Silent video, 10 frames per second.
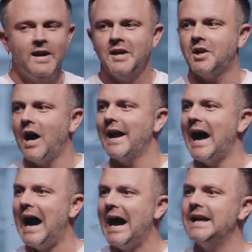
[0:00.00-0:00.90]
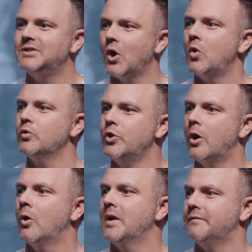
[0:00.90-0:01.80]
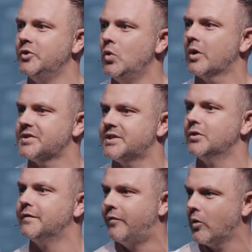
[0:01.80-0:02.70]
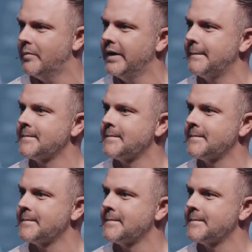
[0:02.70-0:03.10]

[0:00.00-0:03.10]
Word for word: God, I don't know if you are still for me.